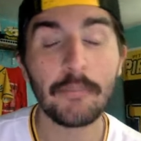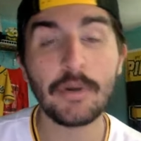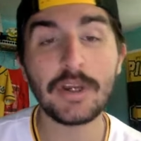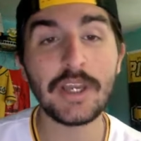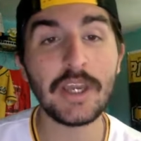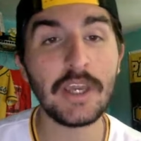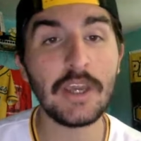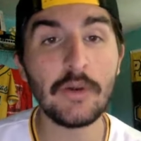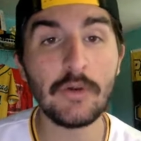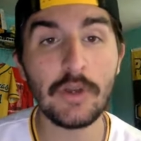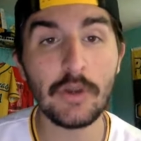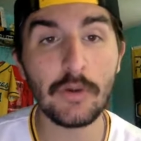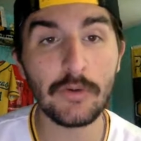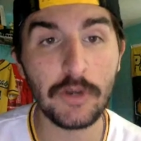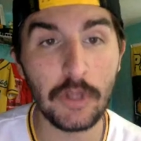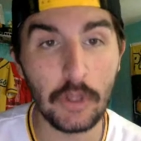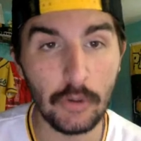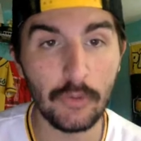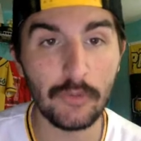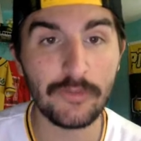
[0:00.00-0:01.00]
bringing you your
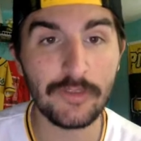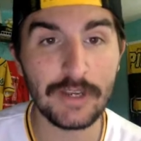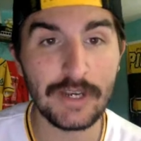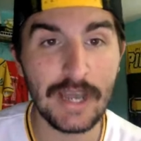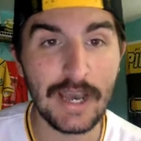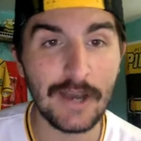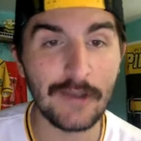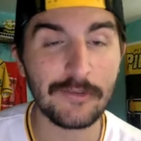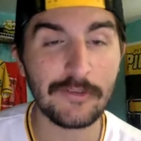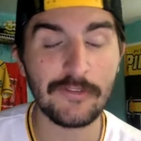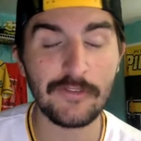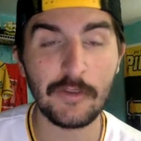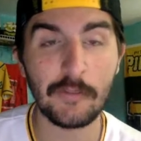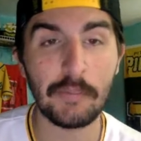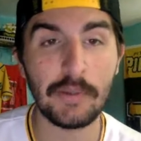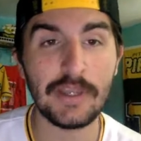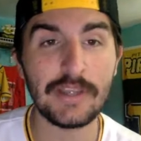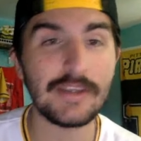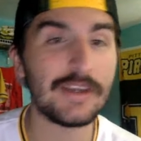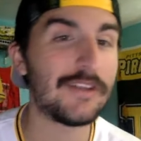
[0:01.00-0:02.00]
news, analysis,
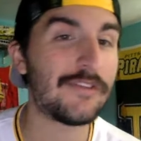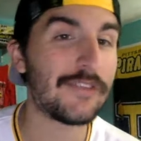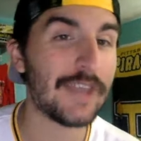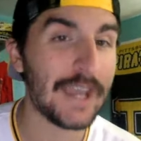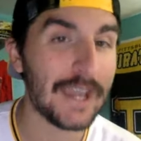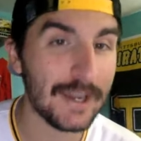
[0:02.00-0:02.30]
opinions,